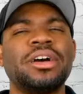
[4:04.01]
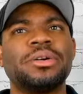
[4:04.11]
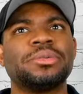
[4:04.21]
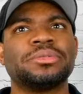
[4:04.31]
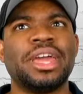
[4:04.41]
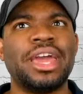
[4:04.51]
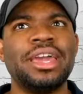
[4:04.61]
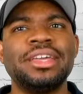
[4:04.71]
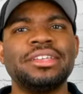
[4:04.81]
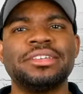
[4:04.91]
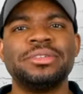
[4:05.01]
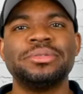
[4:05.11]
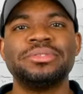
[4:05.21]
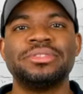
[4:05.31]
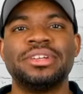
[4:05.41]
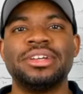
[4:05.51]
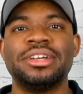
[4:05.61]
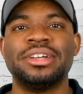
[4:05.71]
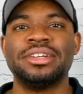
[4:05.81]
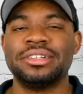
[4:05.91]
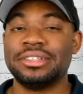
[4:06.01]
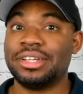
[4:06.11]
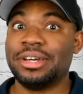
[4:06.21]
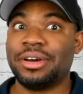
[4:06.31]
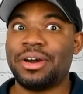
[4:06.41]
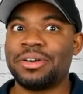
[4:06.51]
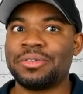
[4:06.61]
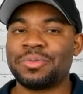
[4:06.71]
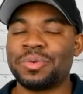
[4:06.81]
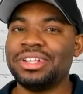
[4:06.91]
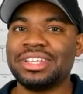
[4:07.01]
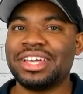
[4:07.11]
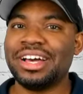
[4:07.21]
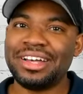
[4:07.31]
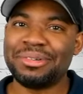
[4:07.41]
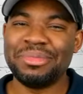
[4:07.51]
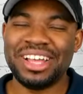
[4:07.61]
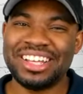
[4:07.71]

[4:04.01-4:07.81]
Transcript: oh, okay, you are really calm.